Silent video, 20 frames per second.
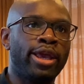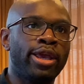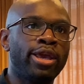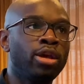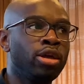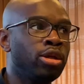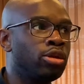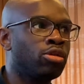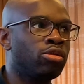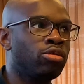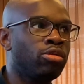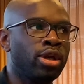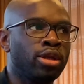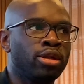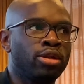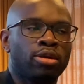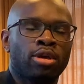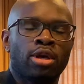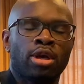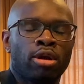it
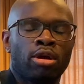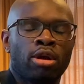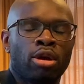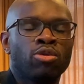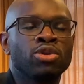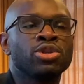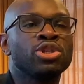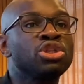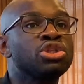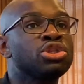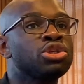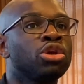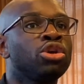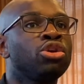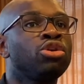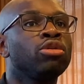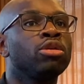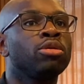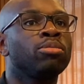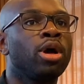created, I was
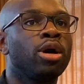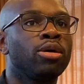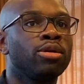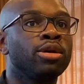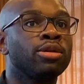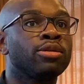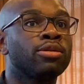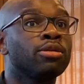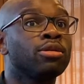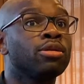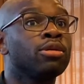insecure about it.